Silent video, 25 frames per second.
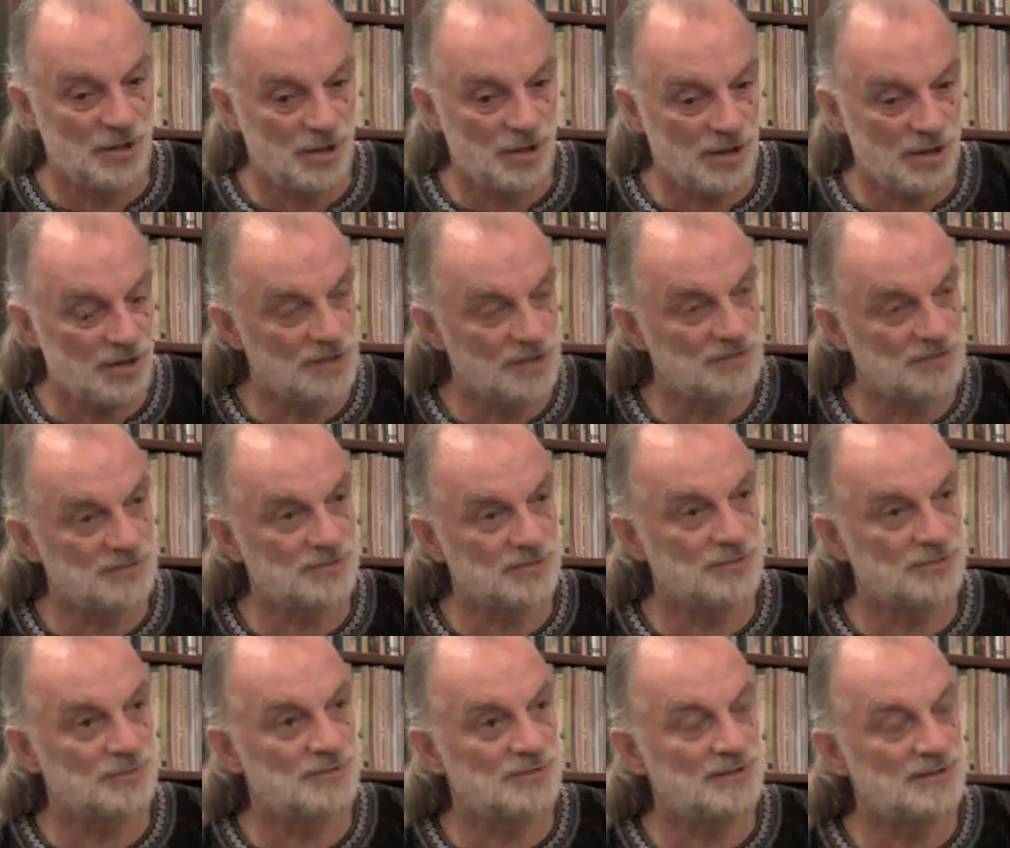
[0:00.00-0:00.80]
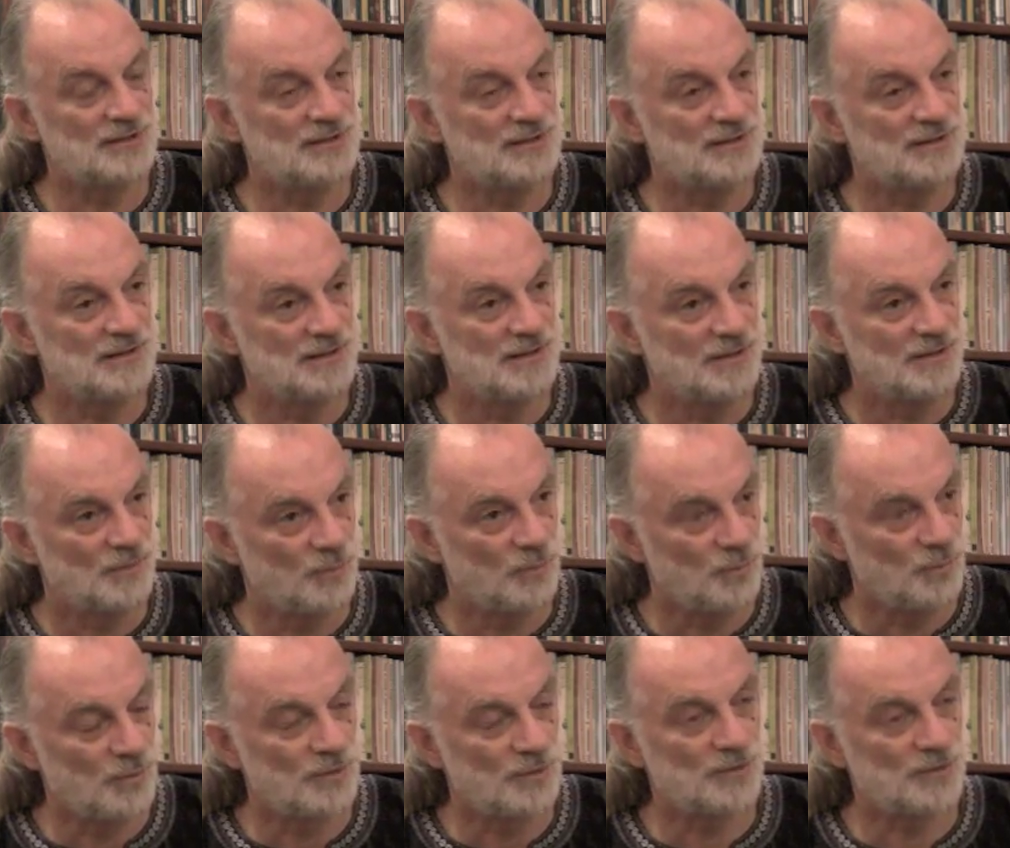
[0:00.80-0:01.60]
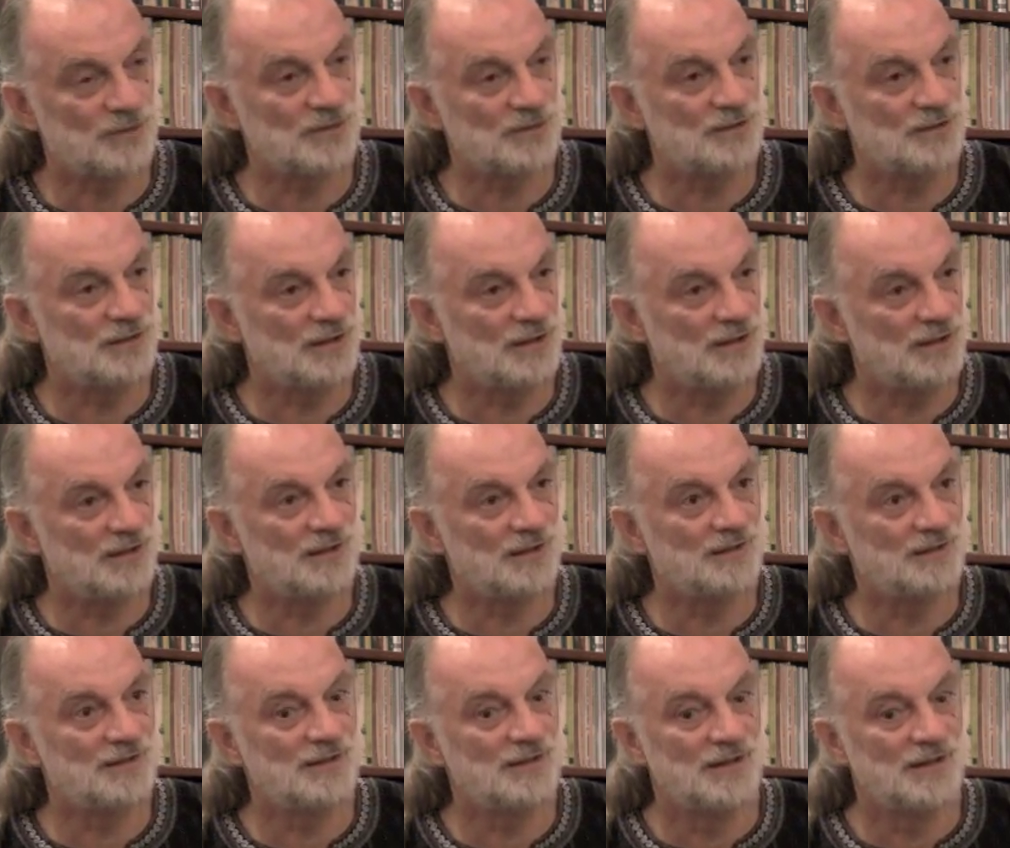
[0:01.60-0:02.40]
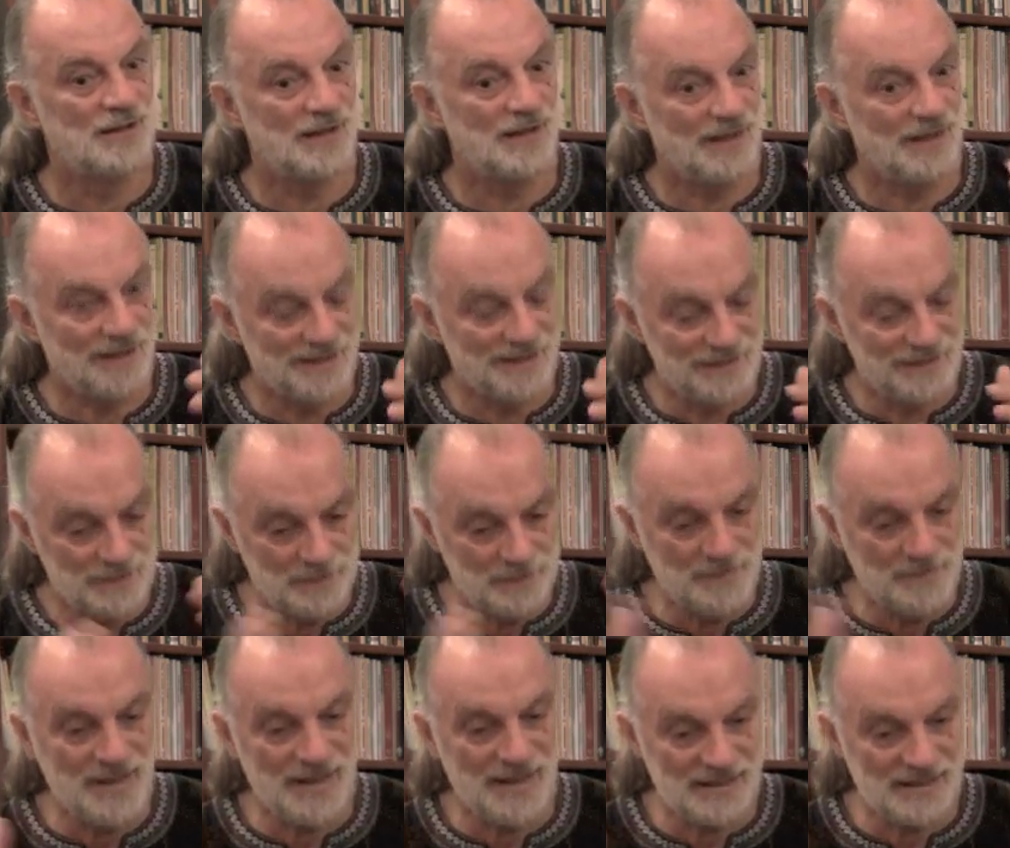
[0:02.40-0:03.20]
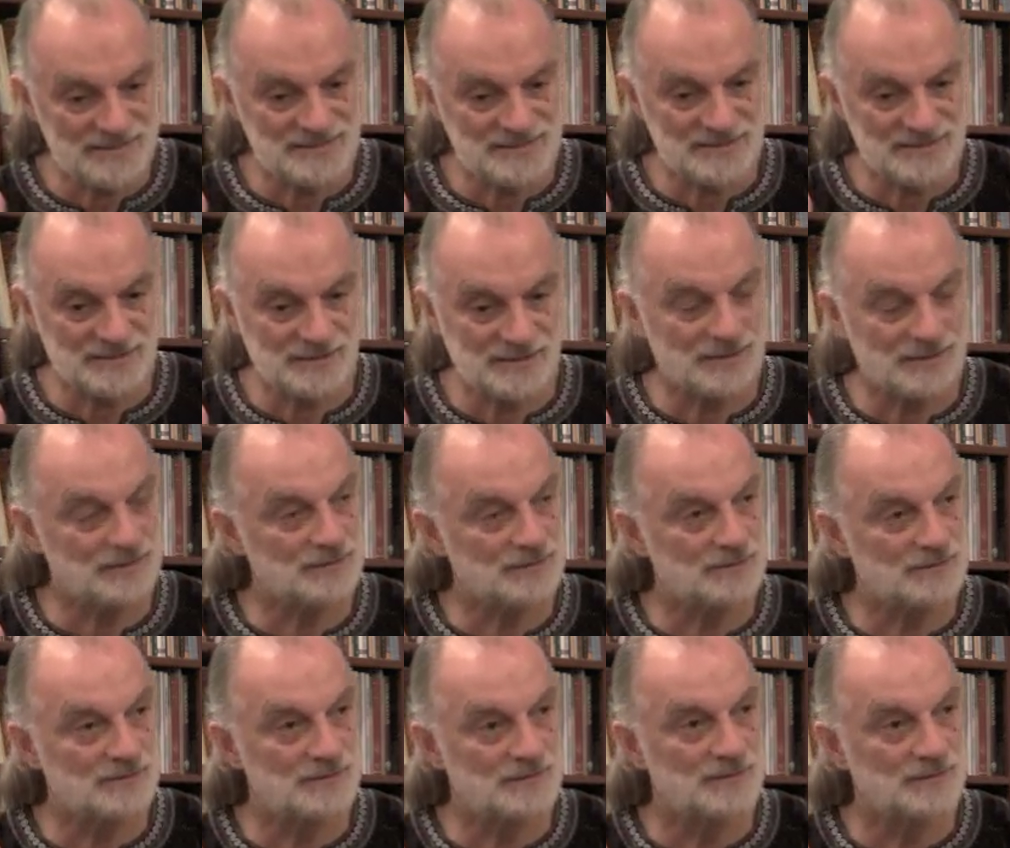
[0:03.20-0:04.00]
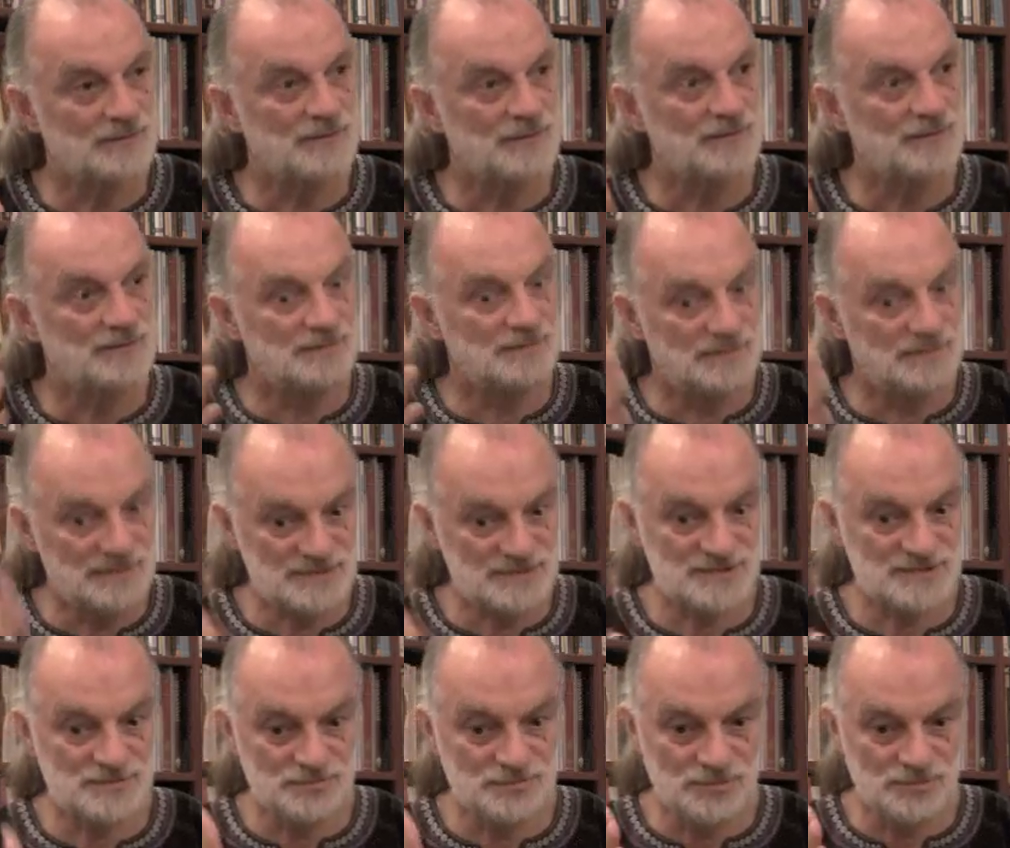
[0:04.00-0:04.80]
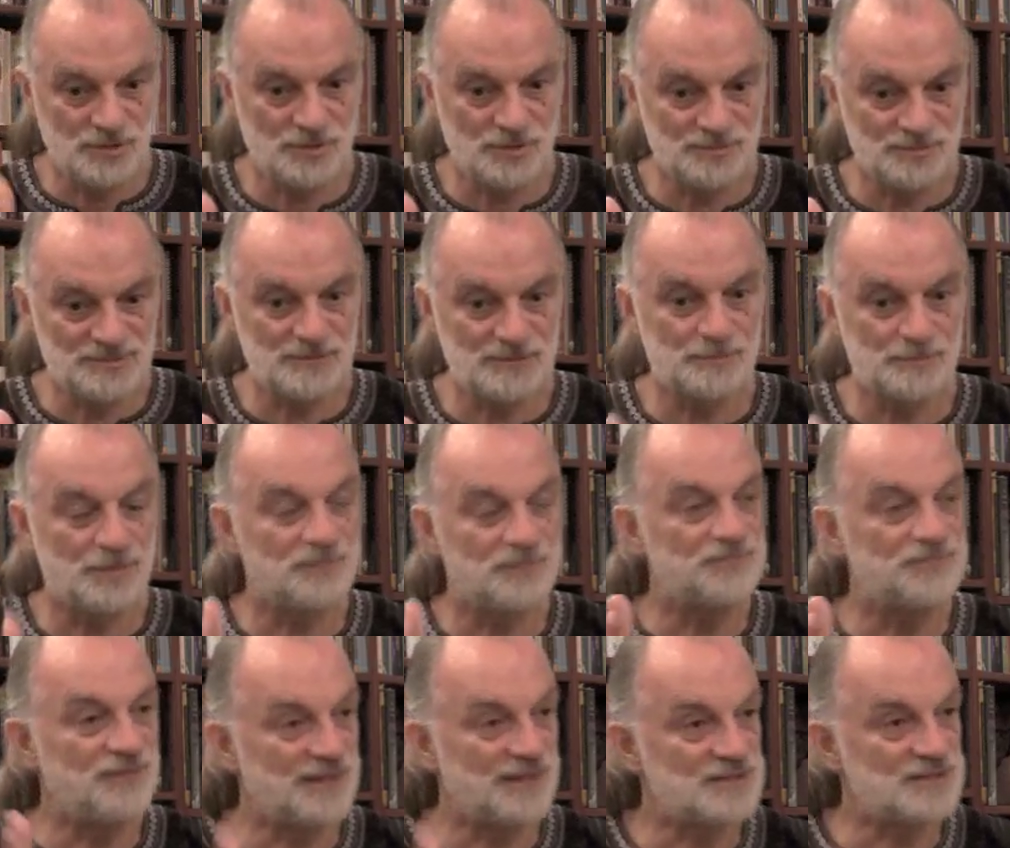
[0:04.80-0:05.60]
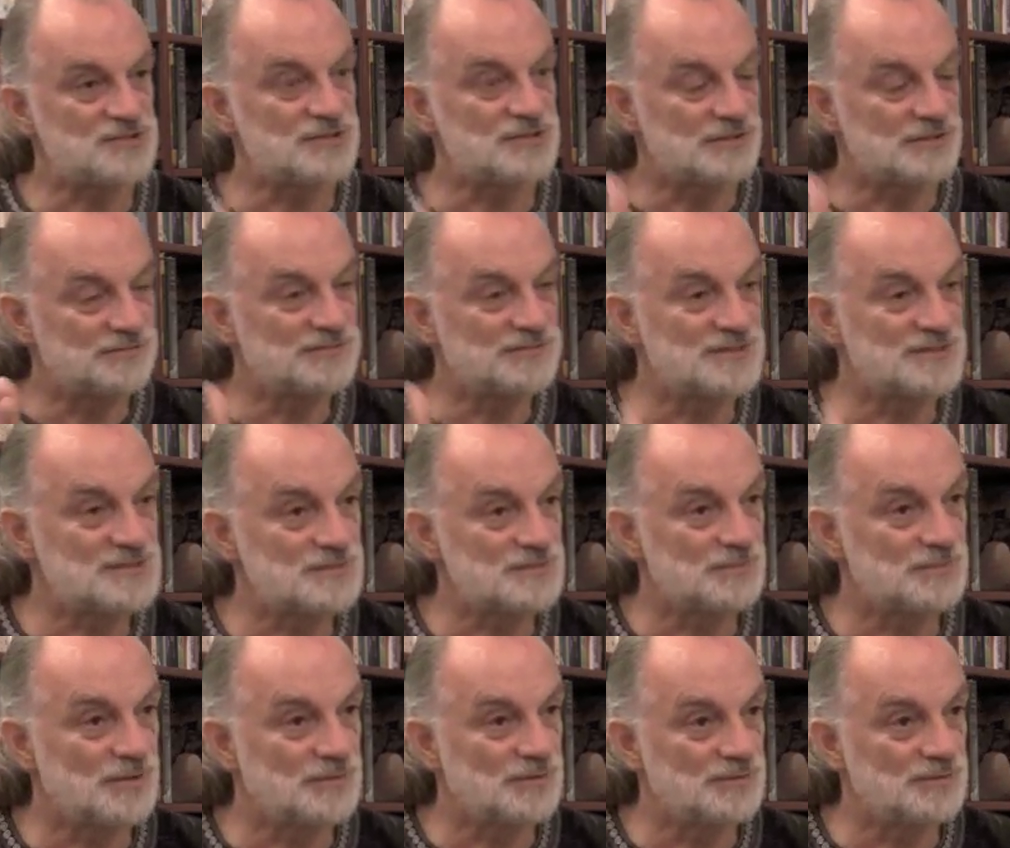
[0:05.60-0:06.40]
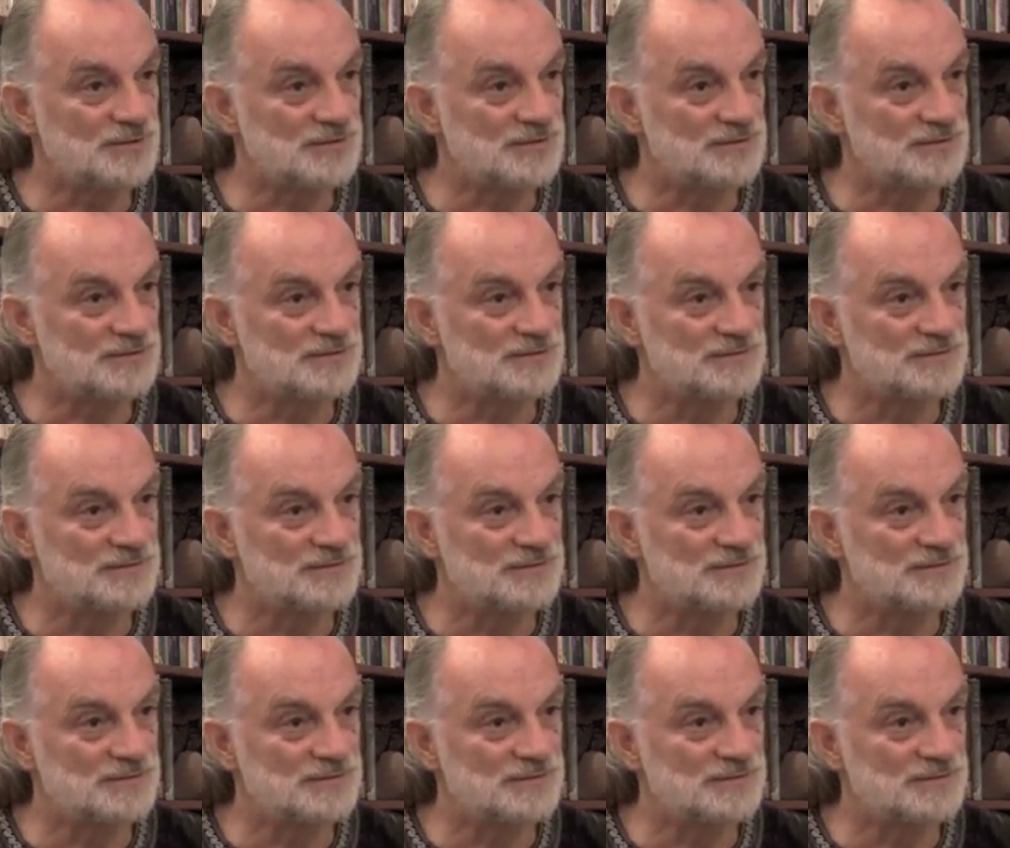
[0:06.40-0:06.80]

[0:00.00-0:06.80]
ongoing work on unmasking this moment, the perfection of this moment.